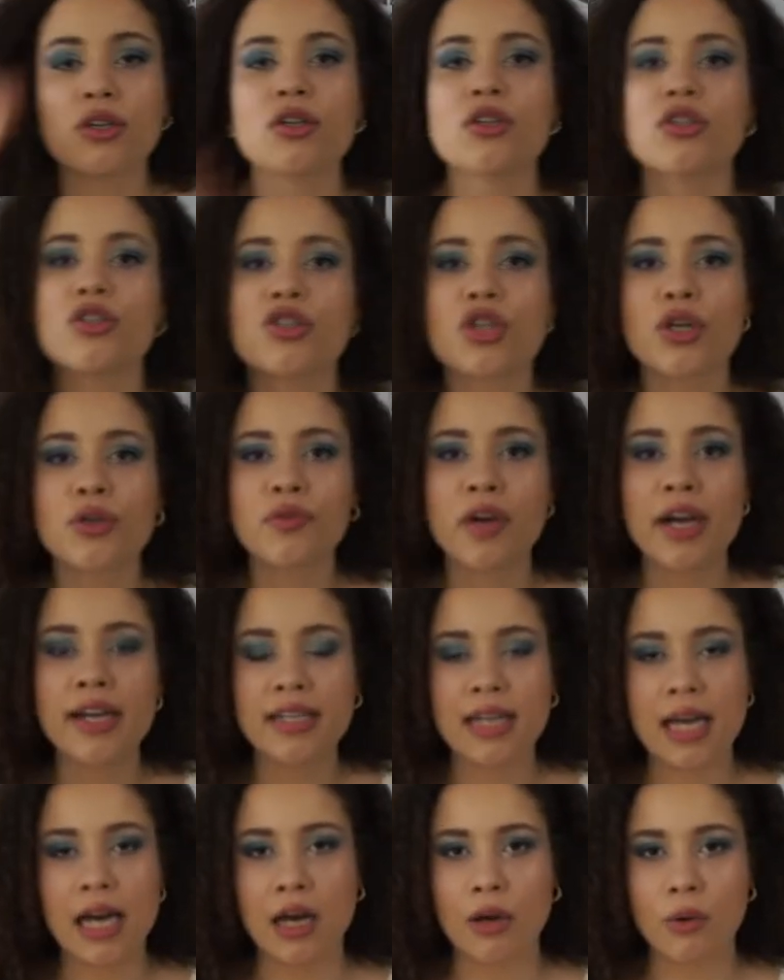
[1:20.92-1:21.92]
So right
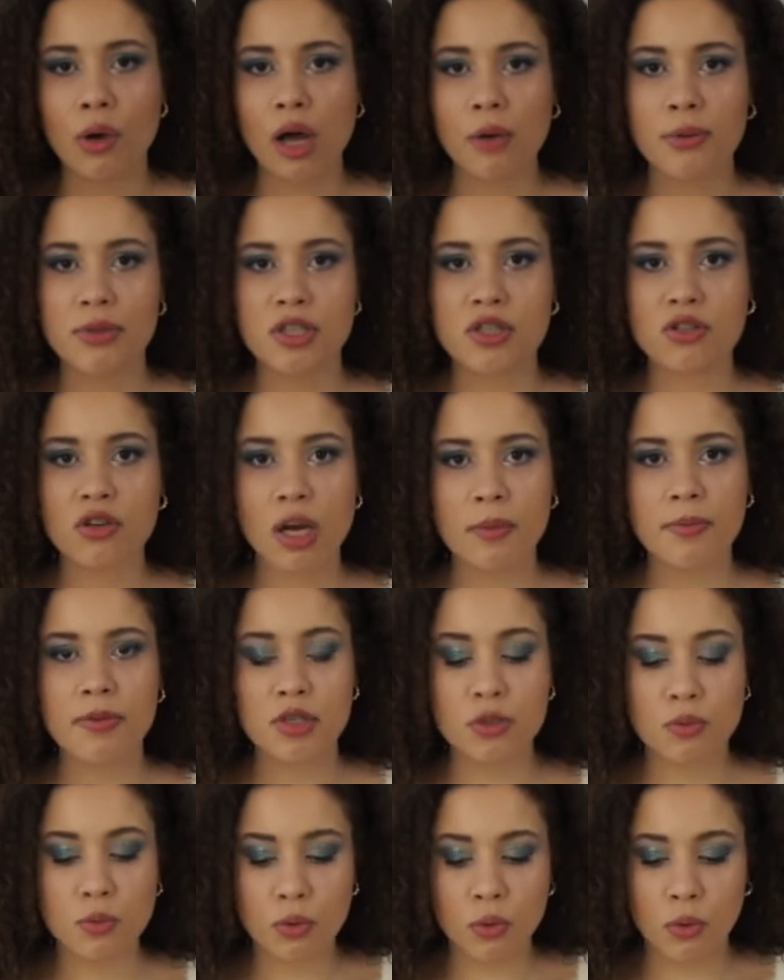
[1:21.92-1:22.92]
now I would describe
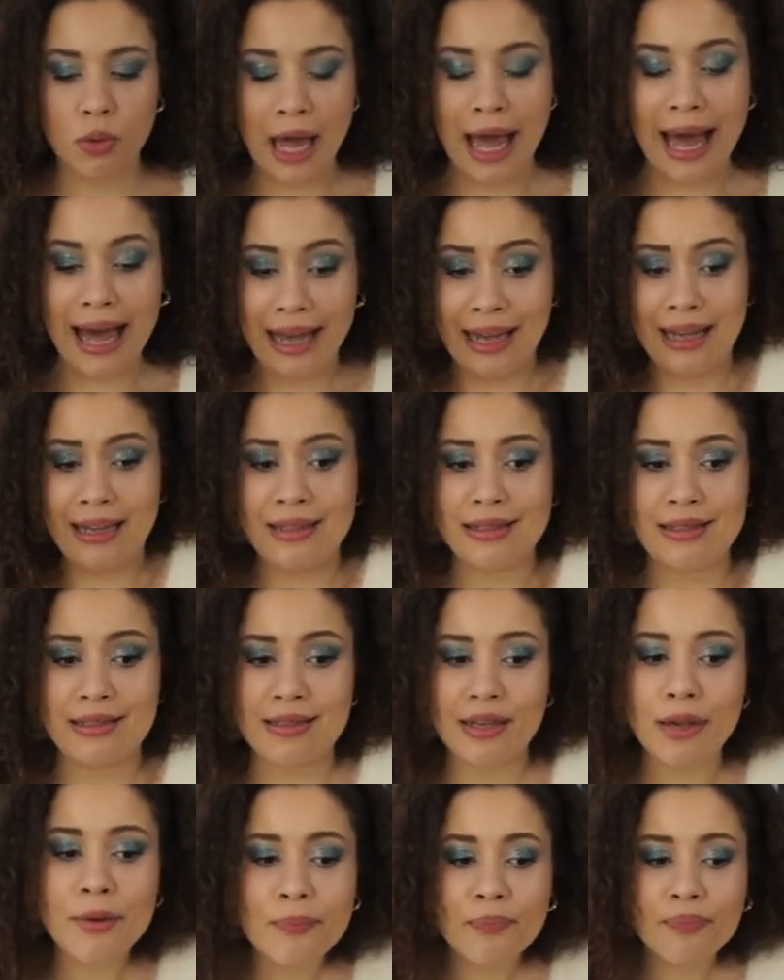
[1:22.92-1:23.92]
this wall as
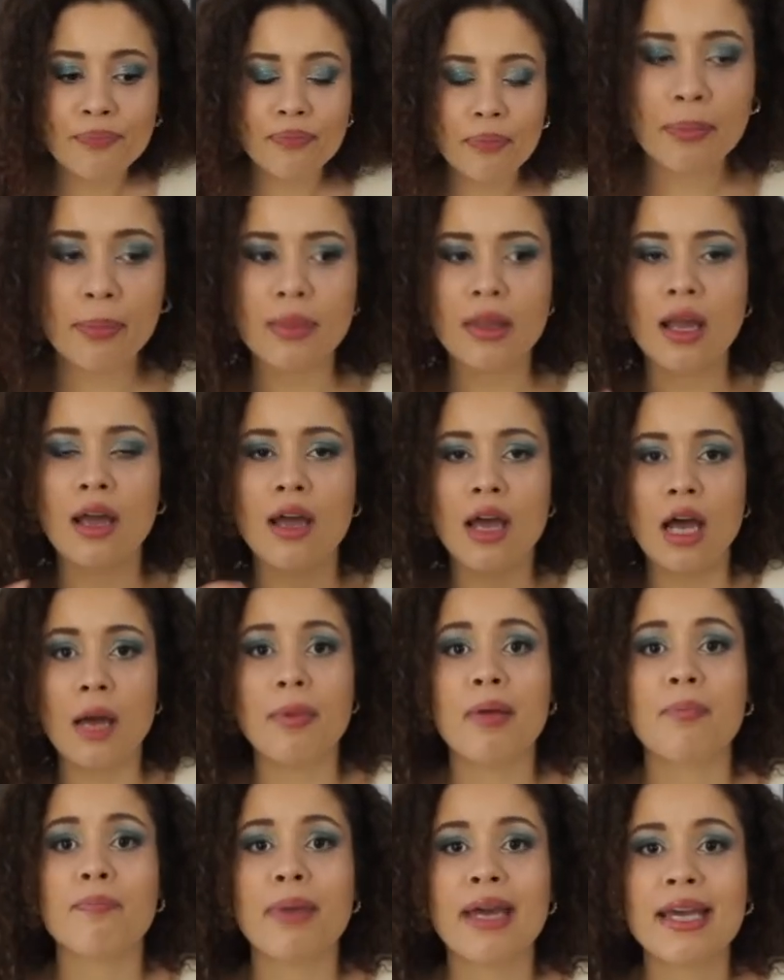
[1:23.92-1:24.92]
a
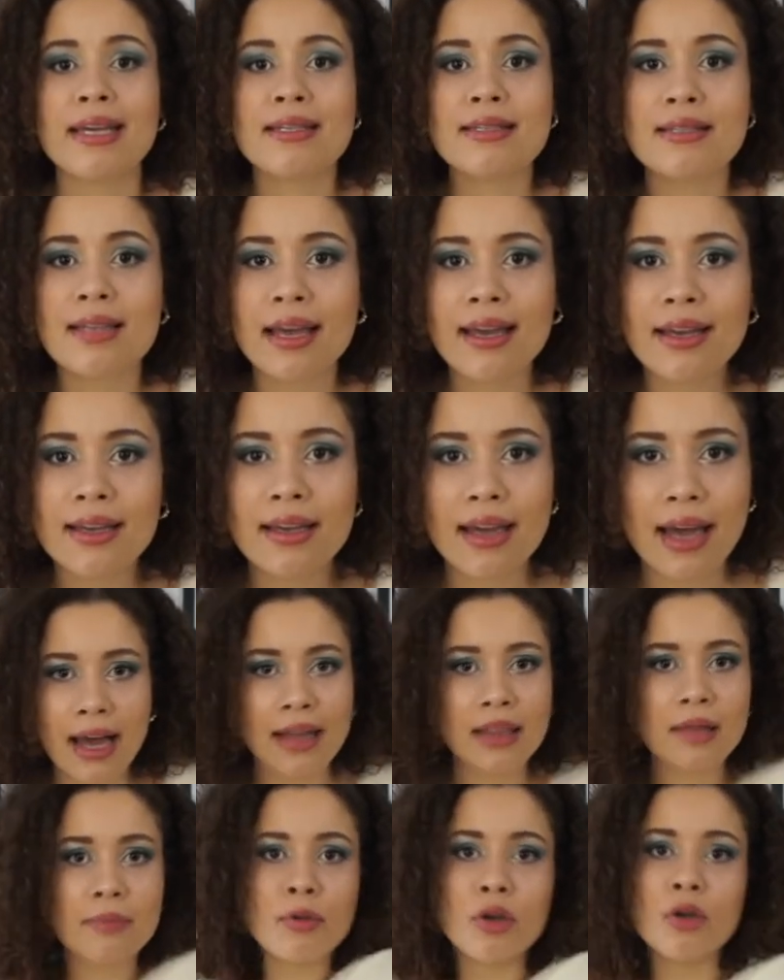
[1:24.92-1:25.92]
bit basic.
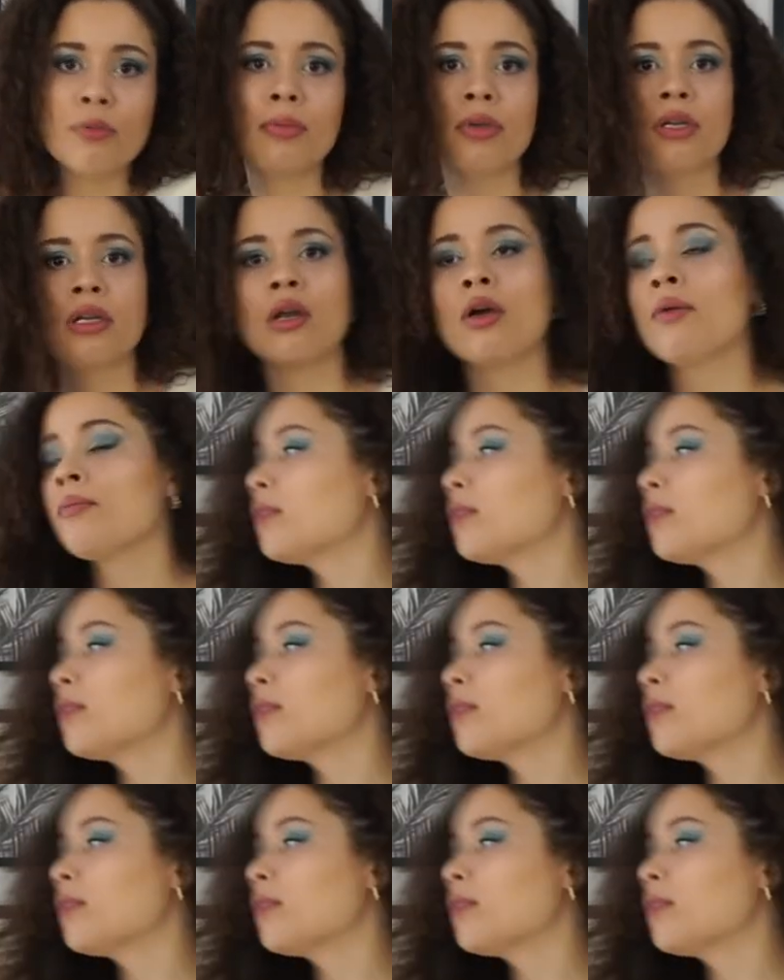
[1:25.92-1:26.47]
At the moment